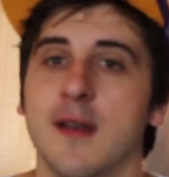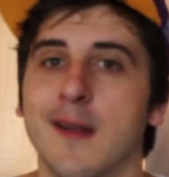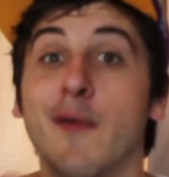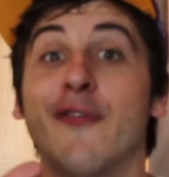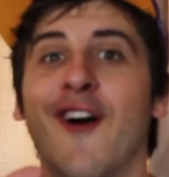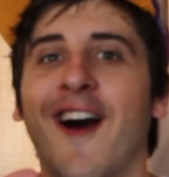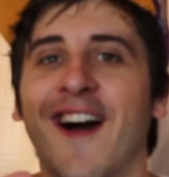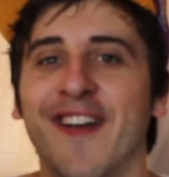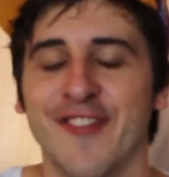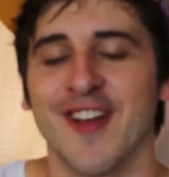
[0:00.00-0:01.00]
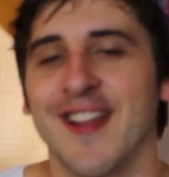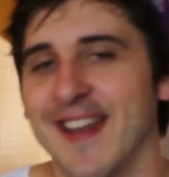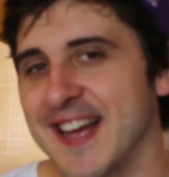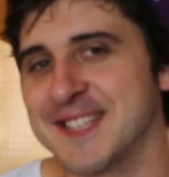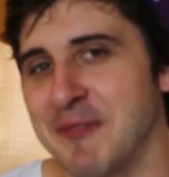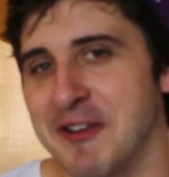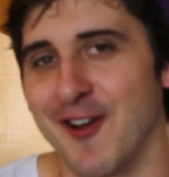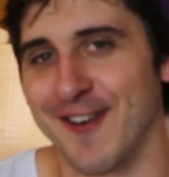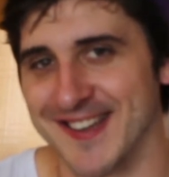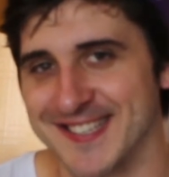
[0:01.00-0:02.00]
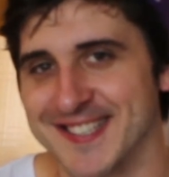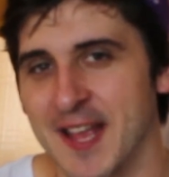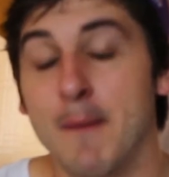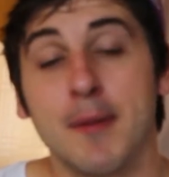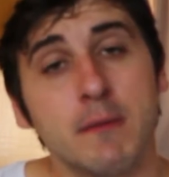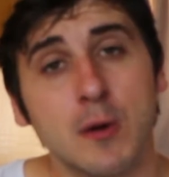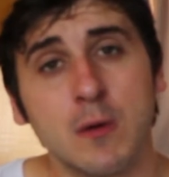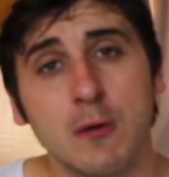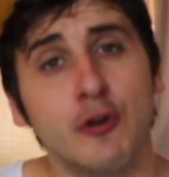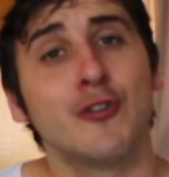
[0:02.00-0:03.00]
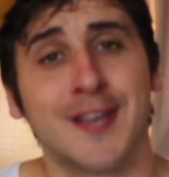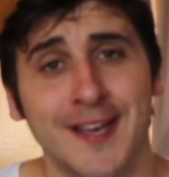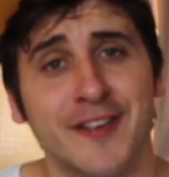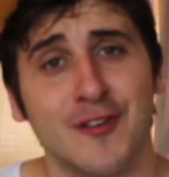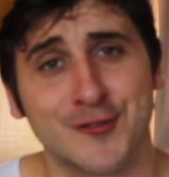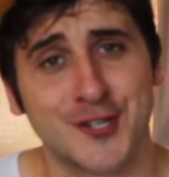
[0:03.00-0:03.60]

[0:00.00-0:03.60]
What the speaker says: Number 5. Last but not least. People who kick your